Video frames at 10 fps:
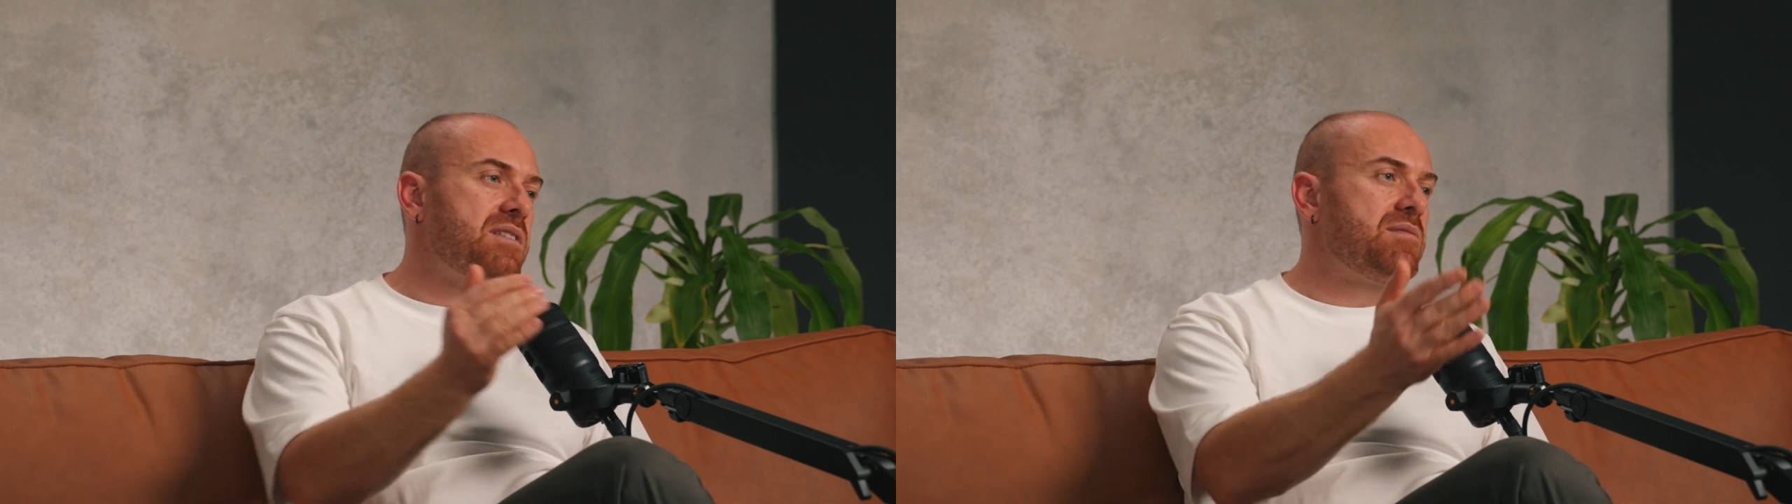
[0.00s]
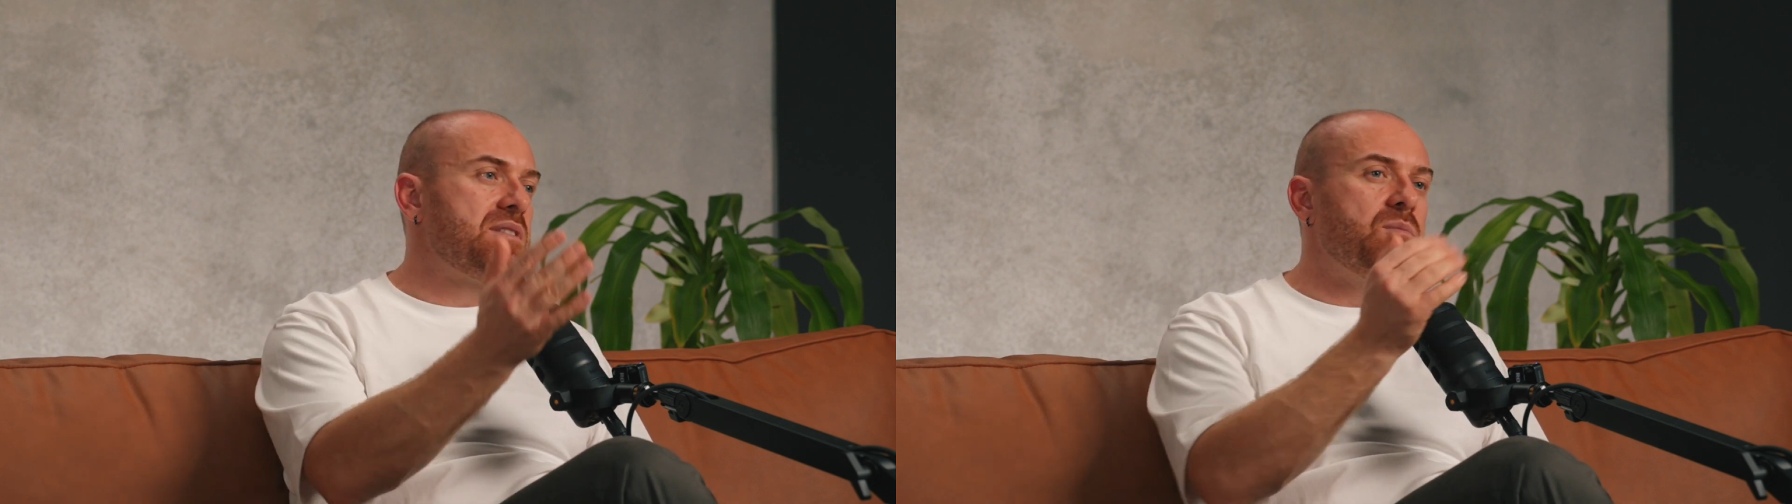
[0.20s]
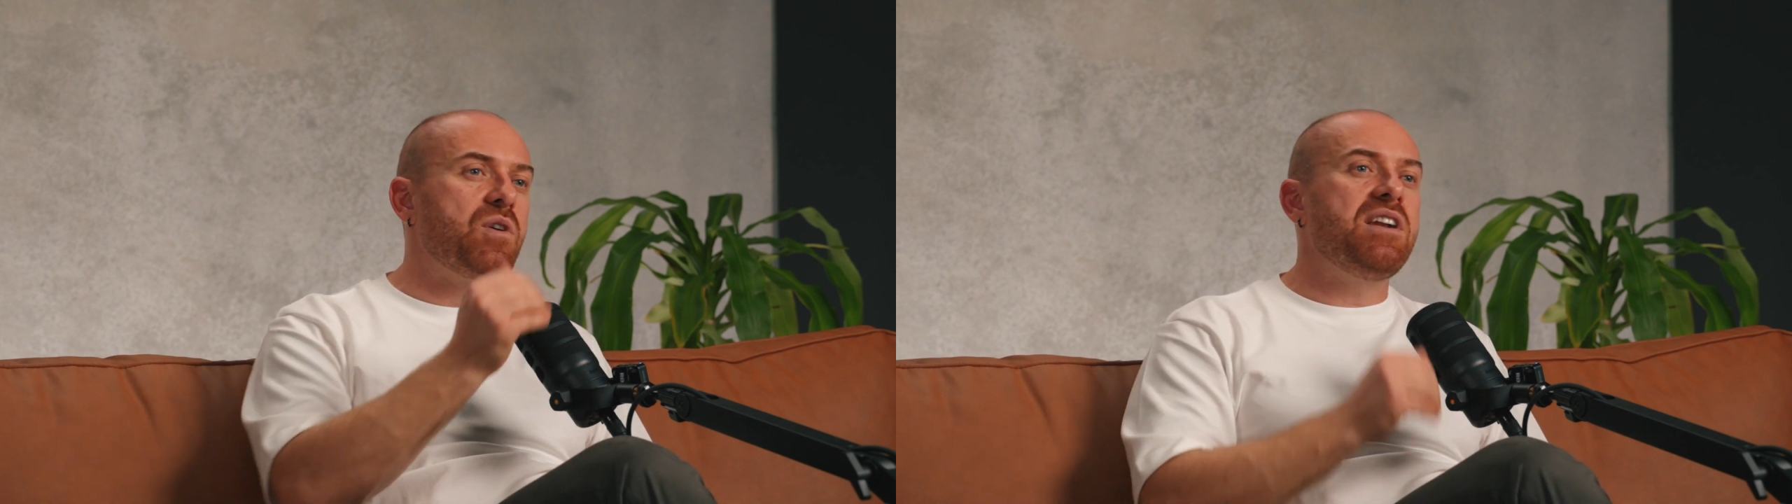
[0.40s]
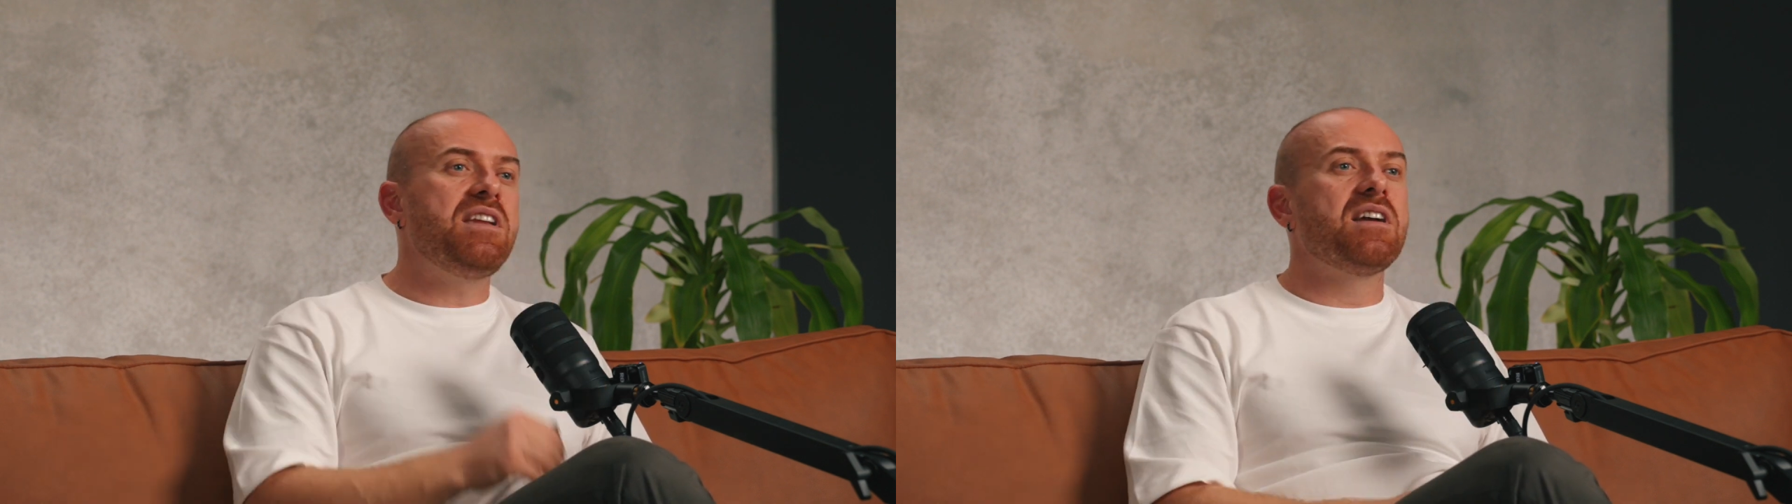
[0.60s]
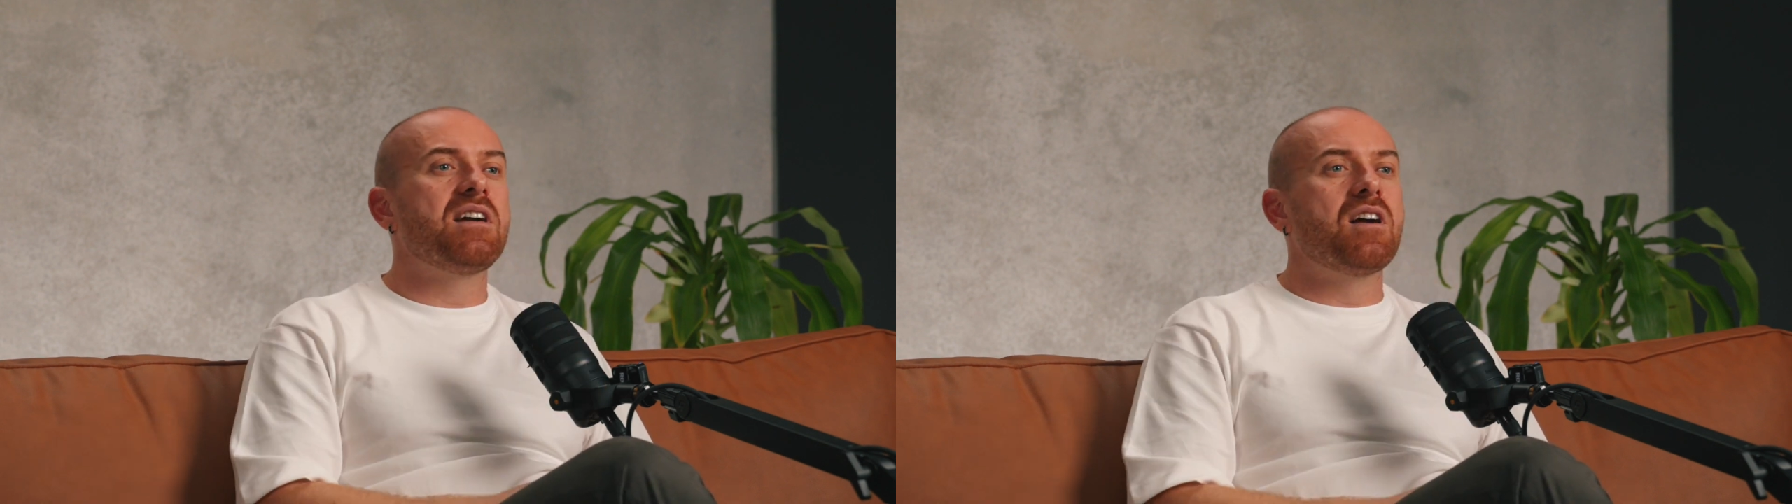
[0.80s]
somewhere
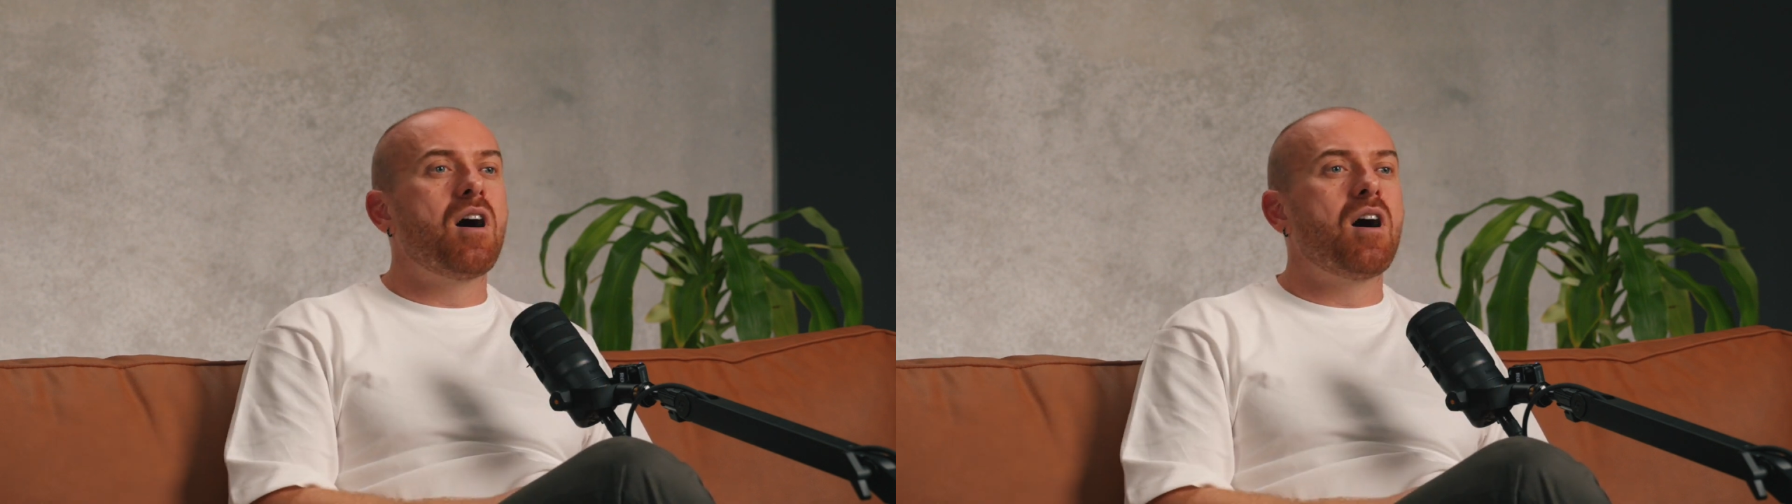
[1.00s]
near